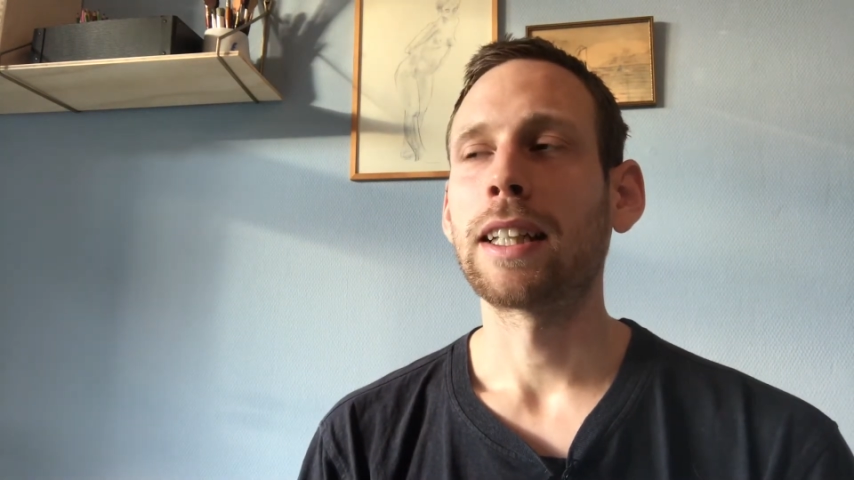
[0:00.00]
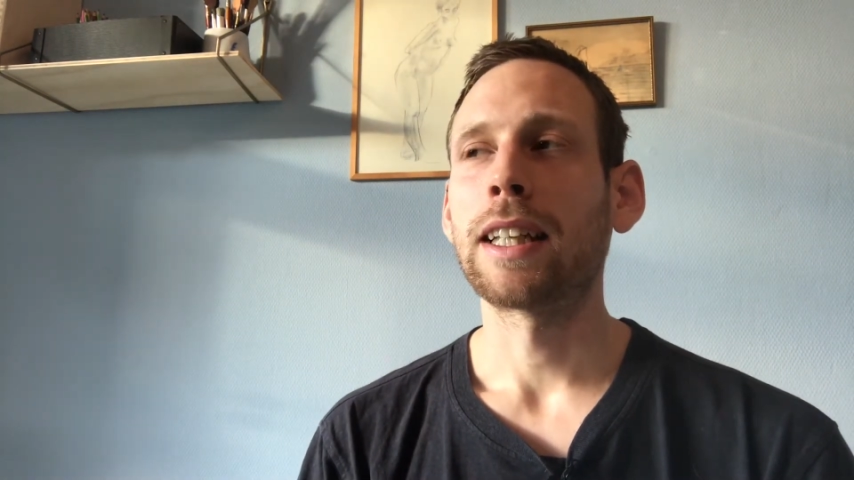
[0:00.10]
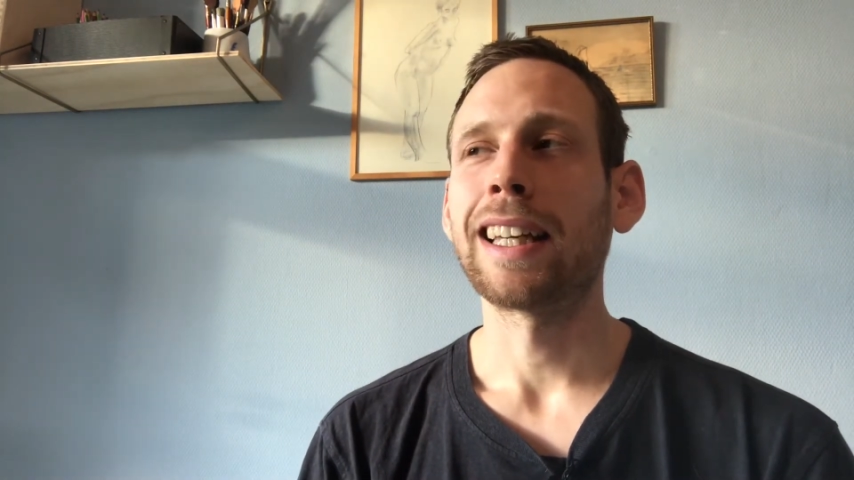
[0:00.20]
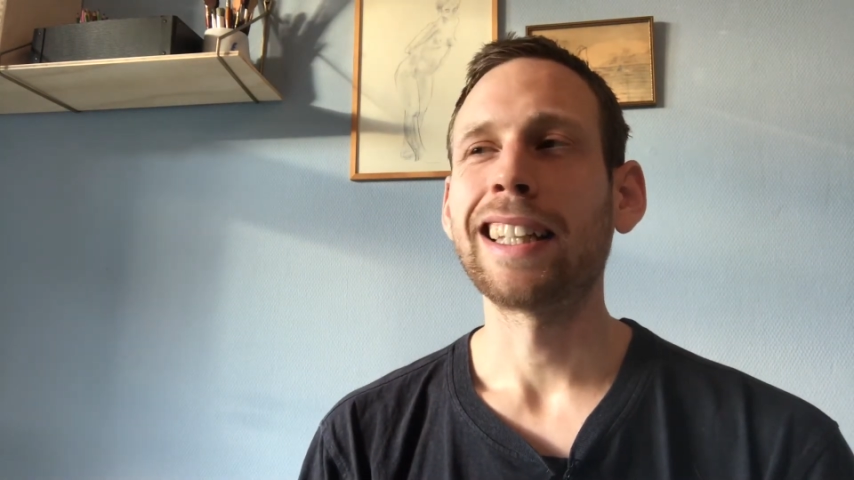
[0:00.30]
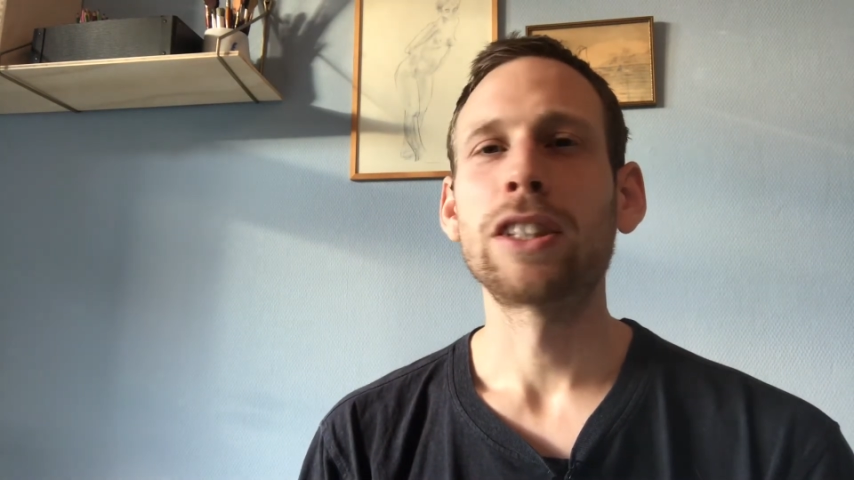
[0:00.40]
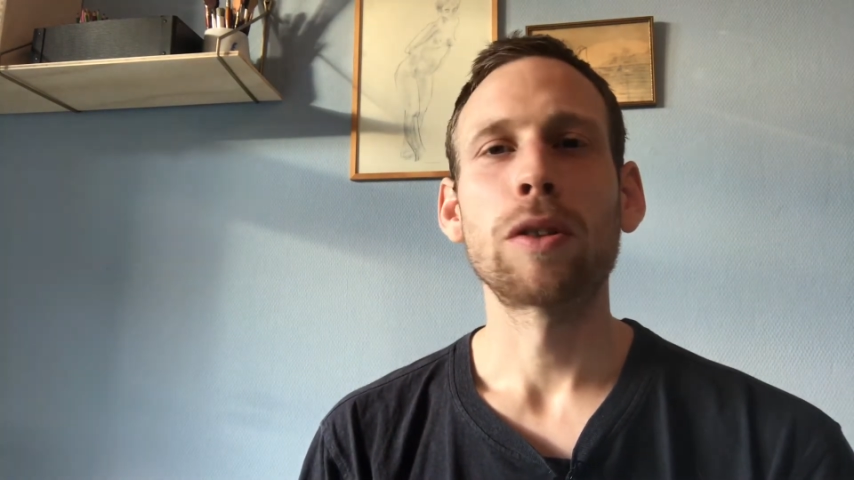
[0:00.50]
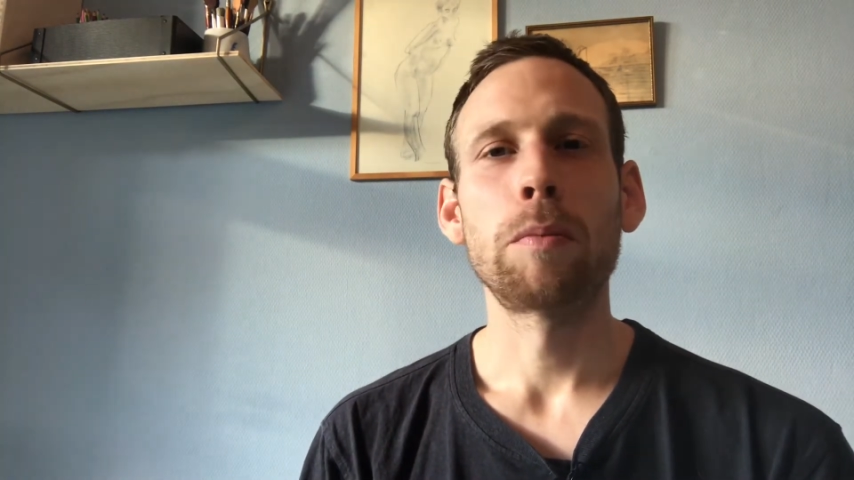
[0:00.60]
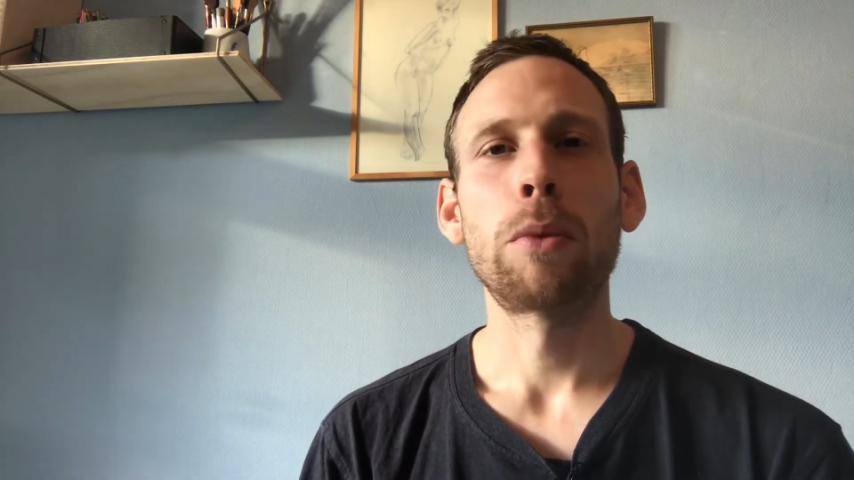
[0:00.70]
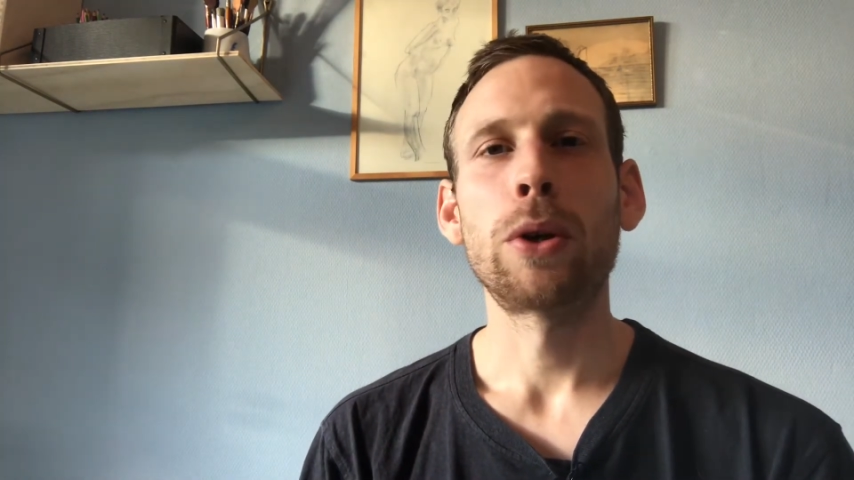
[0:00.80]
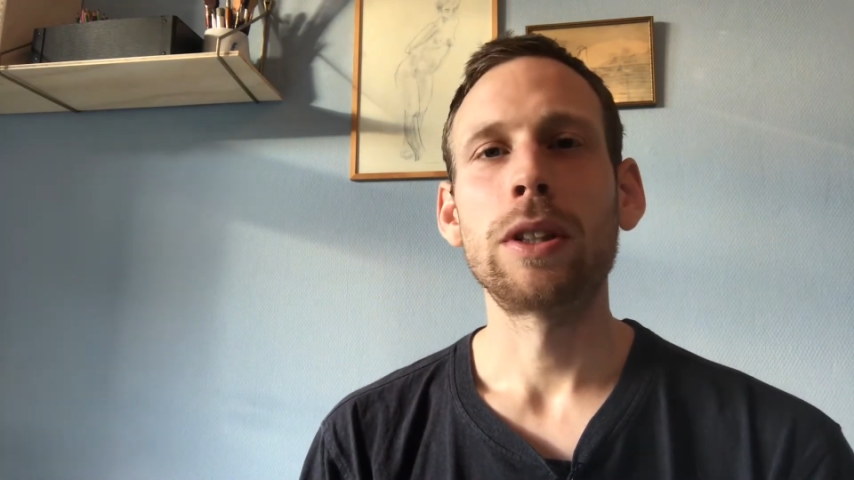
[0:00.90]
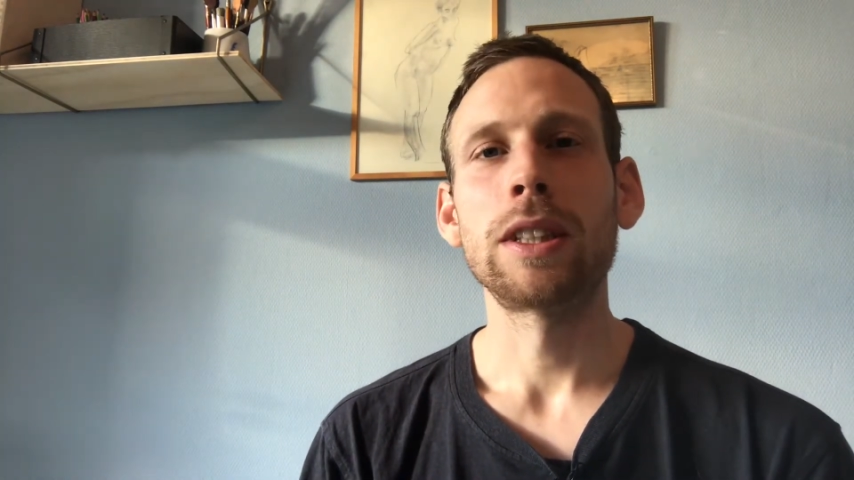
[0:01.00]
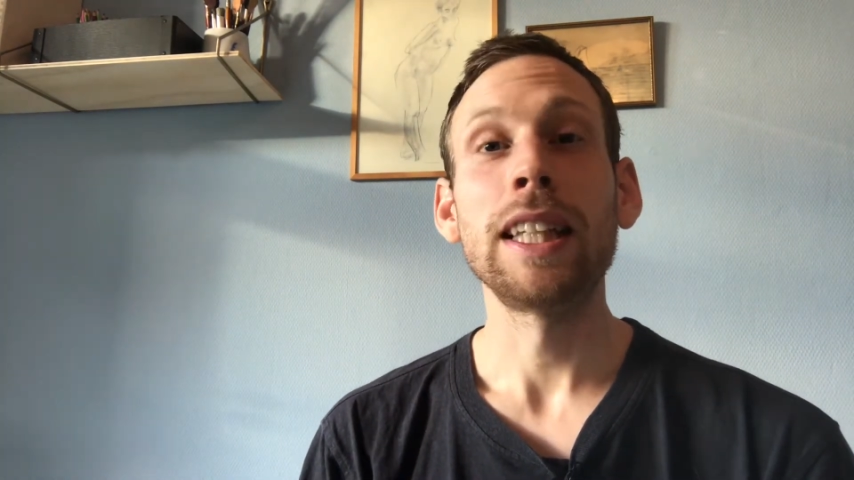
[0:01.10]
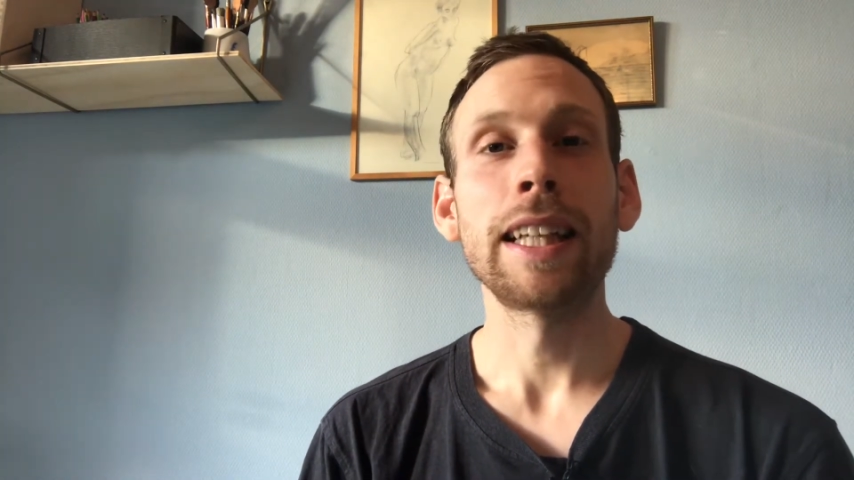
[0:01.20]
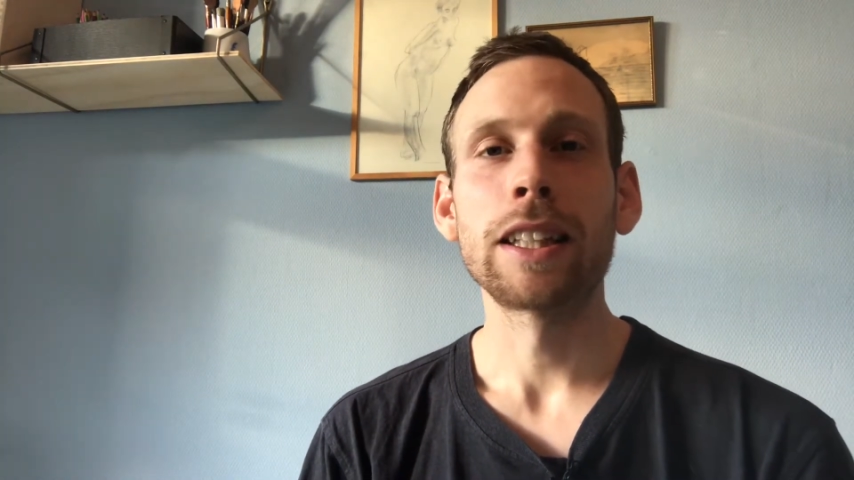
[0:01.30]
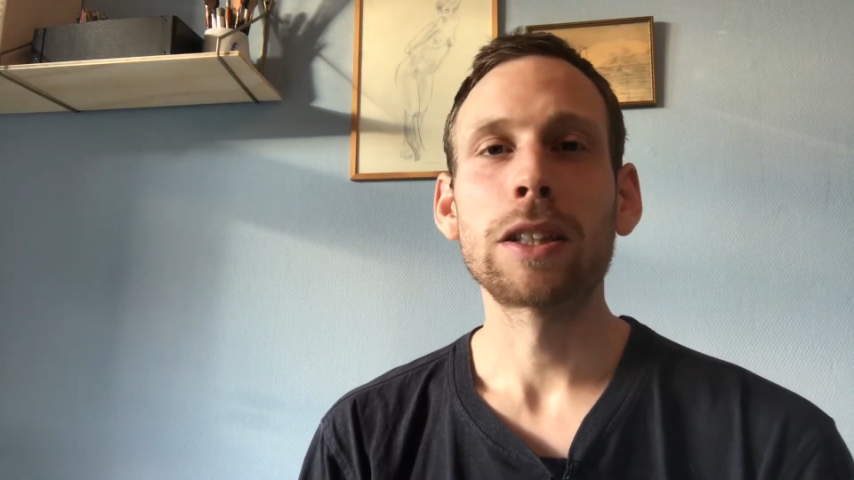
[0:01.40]
get in some more,
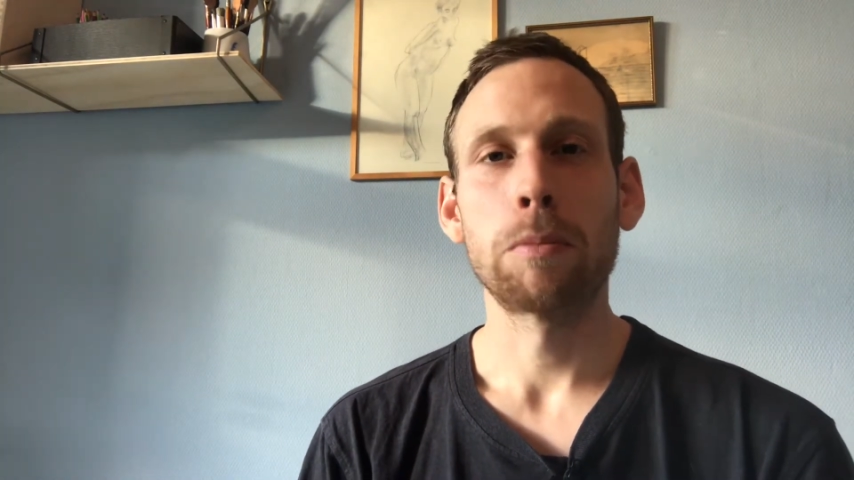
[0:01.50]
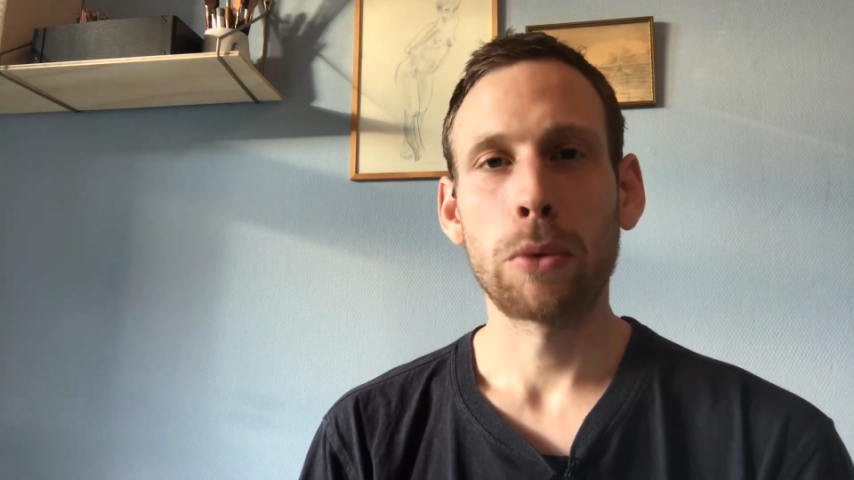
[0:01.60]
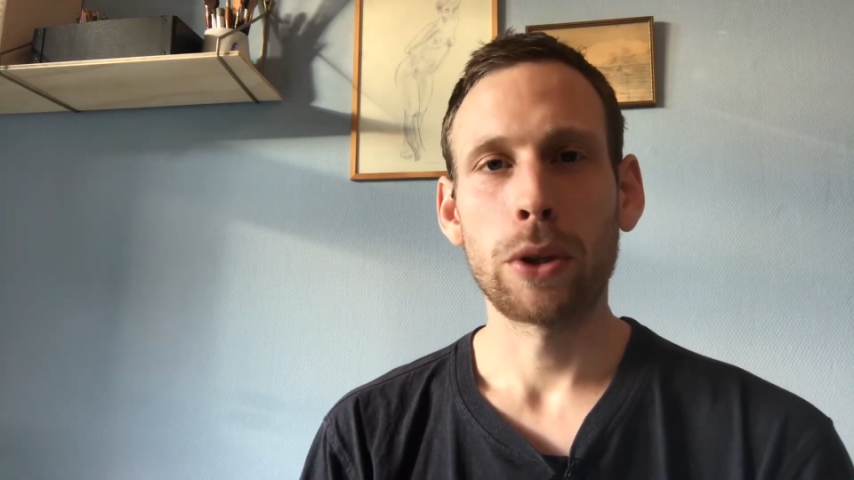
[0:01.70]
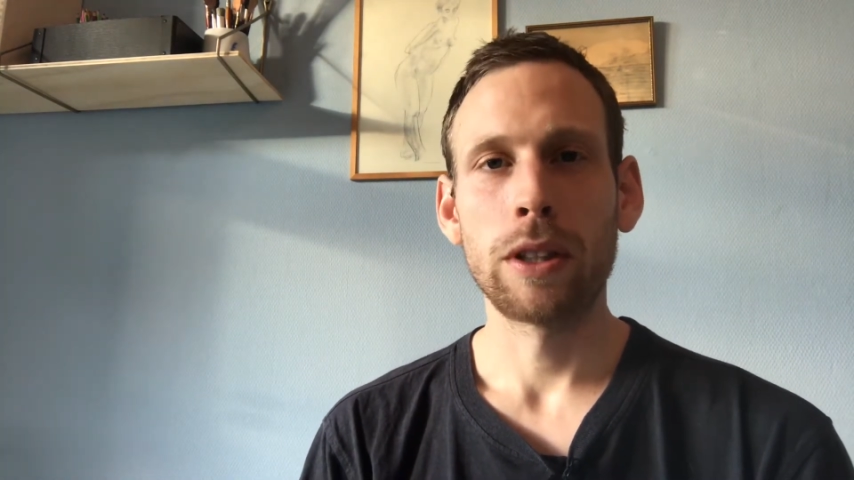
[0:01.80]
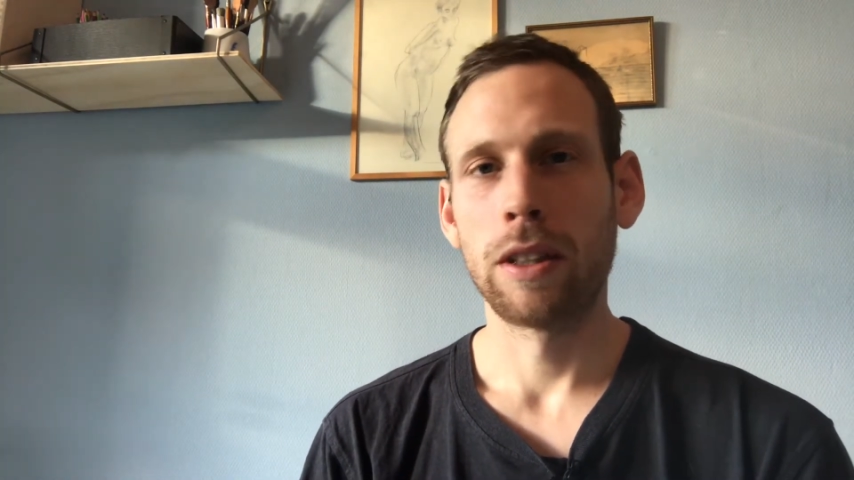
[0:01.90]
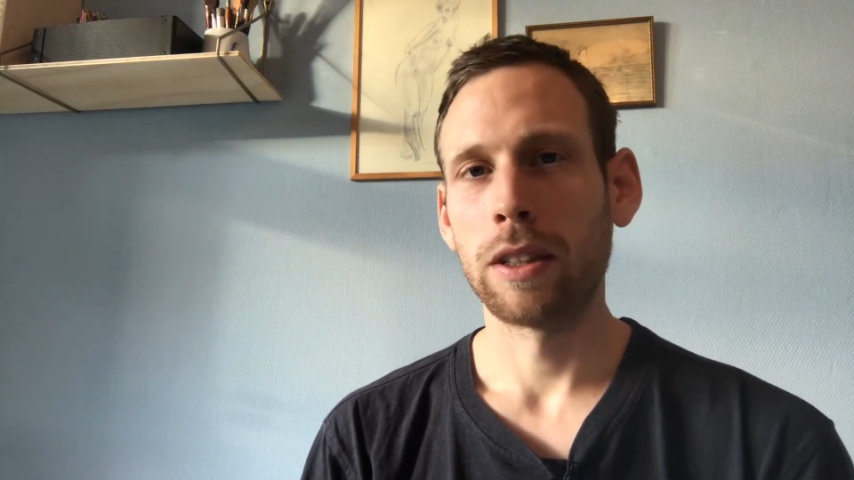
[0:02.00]
sneak in some more